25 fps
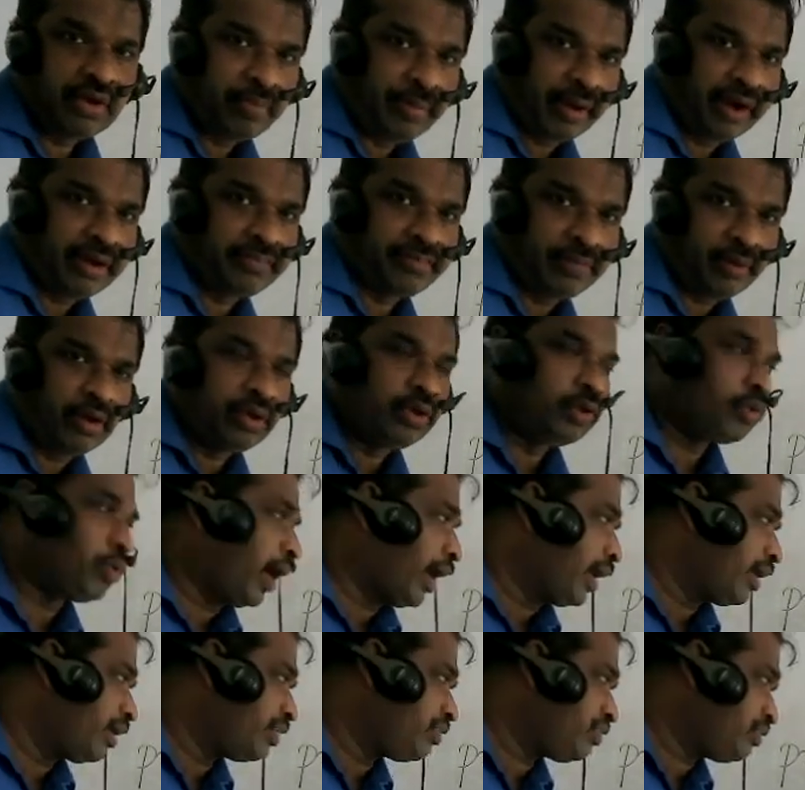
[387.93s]
But for you to
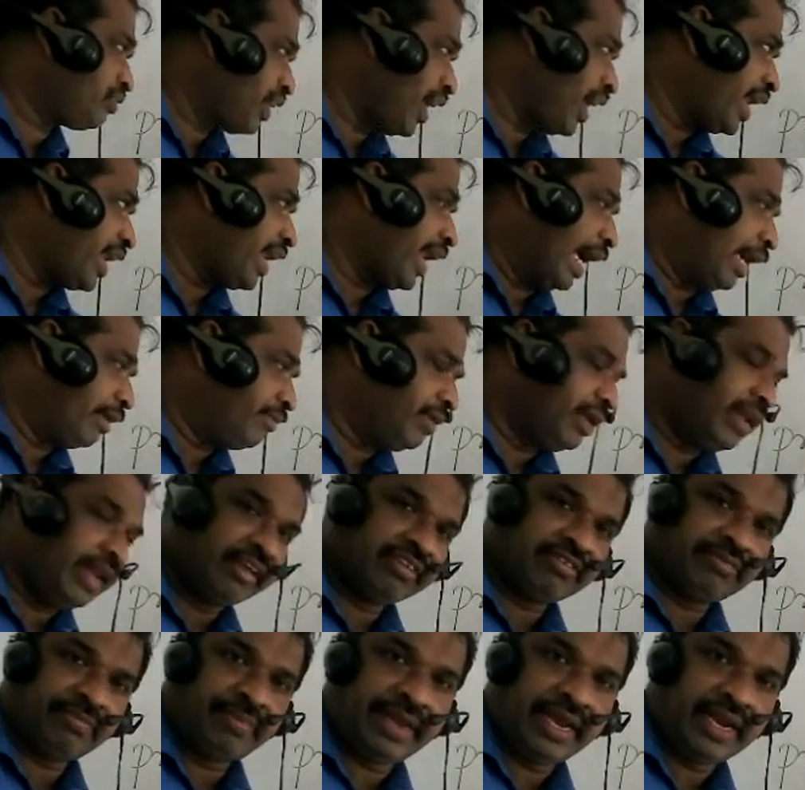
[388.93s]
understand, I will
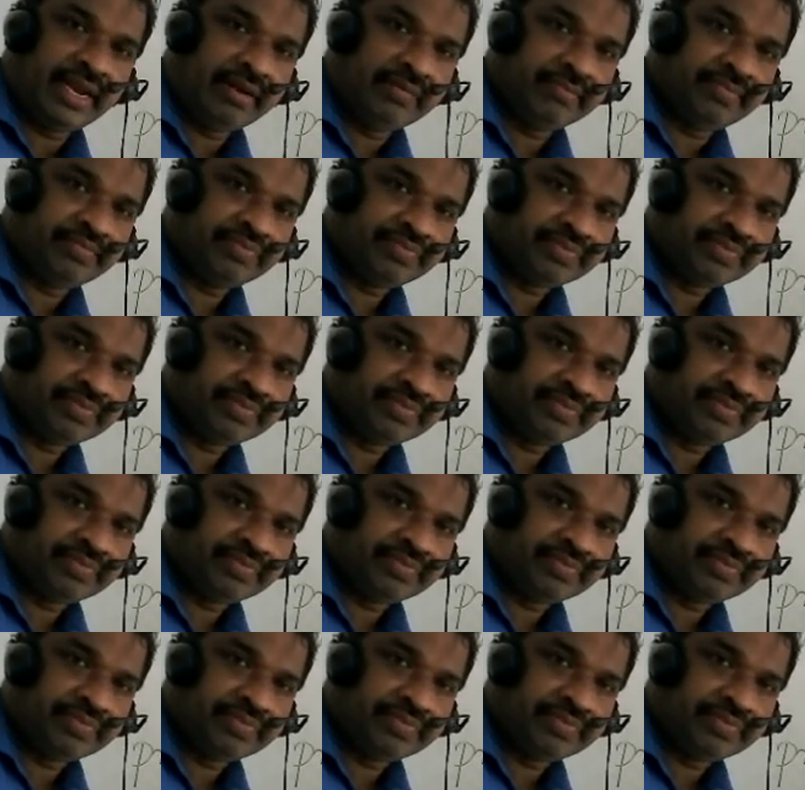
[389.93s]
explain